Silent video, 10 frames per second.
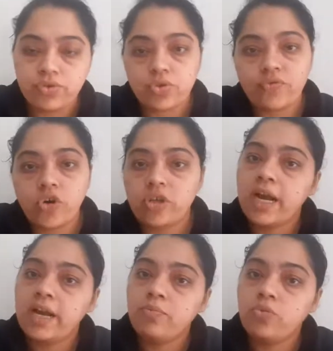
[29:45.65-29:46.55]
So for
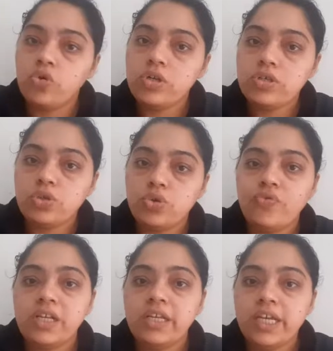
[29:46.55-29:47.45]
that molds you
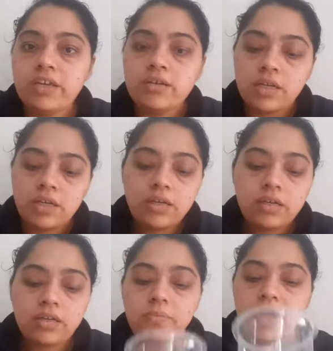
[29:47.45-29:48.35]
will need
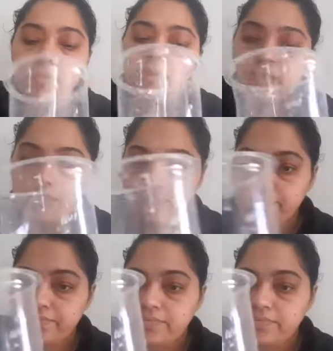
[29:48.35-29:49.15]
pigments.